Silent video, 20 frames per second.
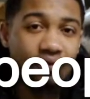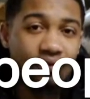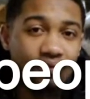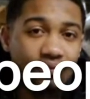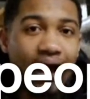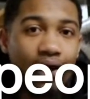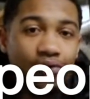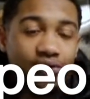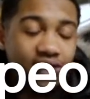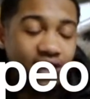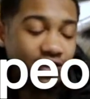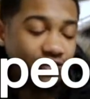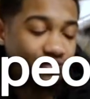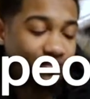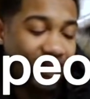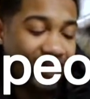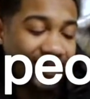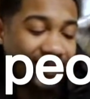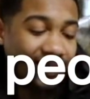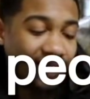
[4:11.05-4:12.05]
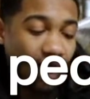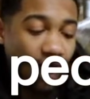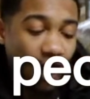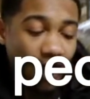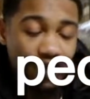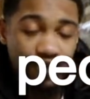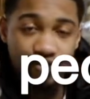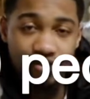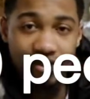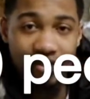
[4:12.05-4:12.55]
Now, instead of making
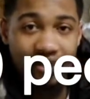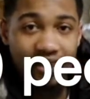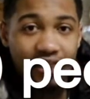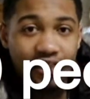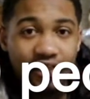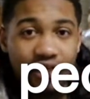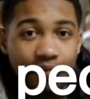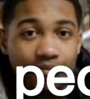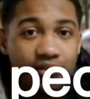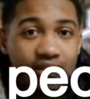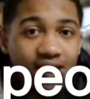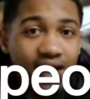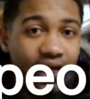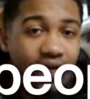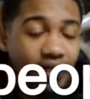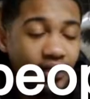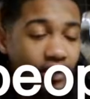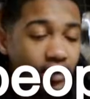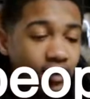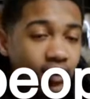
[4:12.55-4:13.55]
100, 10 times 10,